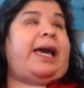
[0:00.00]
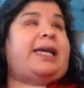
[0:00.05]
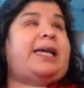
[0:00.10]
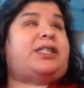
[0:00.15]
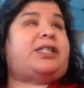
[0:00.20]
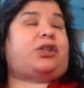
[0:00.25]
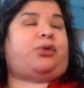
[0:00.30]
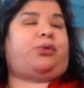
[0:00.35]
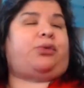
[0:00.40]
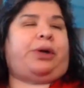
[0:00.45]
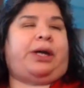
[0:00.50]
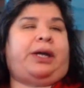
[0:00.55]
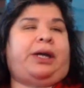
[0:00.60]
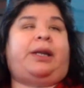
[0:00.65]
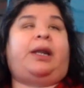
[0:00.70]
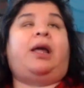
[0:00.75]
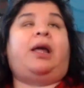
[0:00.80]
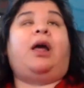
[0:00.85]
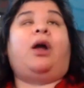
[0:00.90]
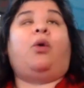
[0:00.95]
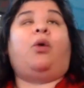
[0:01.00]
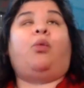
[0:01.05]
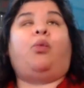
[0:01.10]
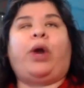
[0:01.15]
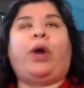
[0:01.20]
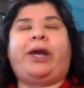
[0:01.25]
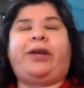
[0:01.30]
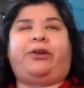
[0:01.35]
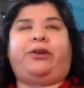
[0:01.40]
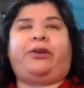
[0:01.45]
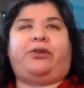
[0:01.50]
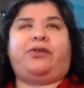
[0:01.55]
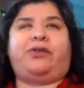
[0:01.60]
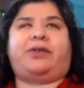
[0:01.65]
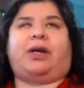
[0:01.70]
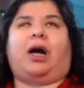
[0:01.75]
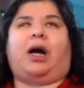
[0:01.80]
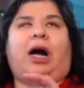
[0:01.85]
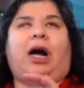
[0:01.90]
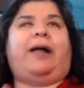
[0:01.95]
screen readers
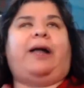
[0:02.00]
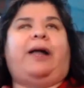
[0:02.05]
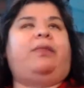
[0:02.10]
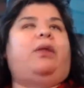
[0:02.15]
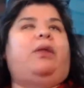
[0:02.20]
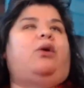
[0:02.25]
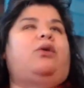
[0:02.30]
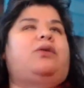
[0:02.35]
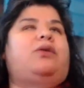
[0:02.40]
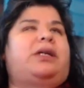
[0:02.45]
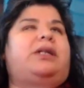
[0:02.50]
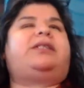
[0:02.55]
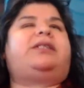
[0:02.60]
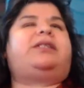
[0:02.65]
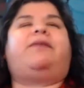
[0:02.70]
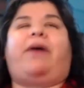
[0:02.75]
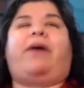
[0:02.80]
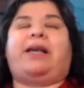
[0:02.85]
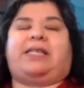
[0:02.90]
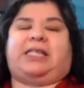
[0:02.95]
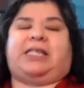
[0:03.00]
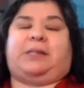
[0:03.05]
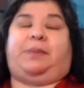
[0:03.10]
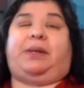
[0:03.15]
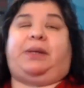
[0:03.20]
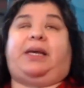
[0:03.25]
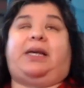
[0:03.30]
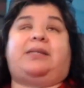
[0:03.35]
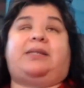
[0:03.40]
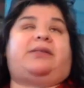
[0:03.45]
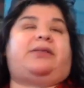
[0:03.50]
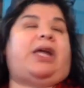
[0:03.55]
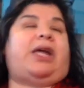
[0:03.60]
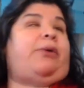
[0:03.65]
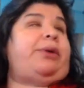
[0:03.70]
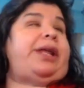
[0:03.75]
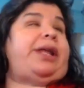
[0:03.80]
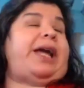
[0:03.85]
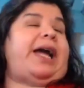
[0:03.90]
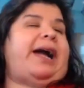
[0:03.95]
on those devices because they
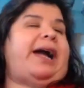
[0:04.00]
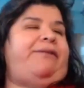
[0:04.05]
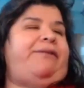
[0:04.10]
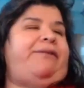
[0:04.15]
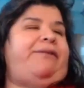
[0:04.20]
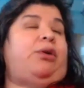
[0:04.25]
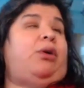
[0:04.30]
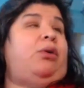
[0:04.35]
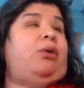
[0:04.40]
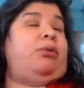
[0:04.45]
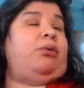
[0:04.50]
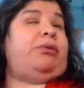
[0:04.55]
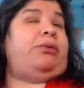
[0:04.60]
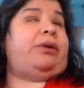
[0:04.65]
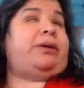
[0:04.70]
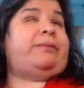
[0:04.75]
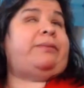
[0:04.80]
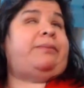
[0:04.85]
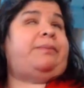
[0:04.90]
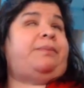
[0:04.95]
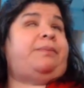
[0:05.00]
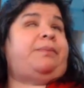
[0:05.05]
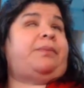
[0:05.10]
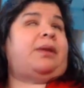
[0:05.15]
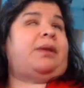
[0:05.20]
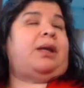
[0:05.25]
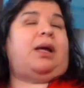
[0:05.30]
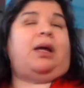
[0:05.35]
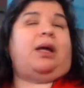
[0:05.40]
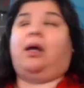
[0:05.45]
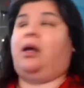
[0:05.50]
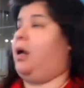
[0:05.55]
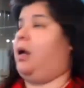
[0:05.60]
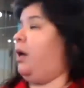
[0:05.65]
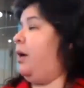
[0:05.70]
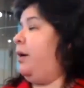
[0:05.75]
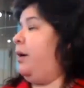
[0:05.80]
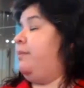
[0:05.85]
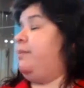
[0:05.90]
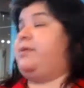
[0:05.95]
already have their own.
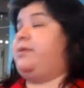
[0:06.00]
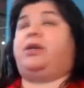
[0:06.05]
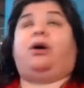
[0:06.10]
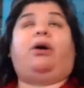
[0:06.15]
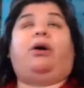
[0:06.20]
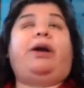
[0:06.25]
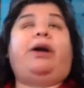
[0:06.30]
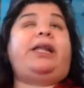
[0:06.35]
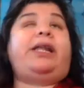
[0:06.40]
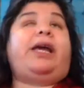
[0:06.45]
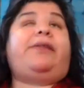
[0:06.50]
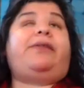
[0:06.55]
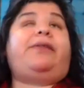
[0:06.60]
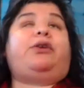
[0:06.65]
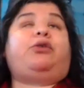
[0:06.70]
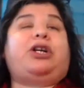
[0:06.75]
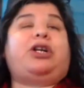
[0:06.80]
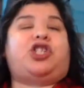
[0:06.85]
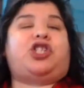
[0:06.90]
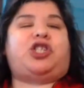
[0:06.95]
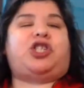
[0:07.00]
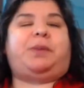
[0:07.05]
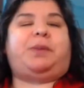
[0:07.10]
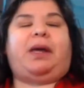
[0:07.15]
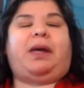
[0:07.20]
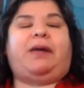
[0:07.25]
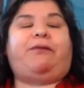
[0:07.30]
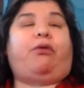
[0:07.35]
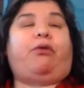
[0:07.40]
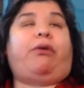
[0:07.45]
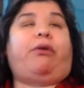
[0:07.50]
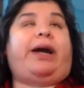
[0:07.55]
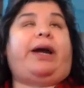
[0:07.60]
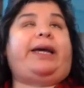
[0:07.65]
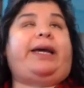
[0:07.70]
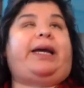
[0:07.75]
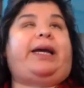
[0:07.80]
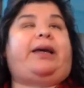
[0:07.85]
So any other questions before I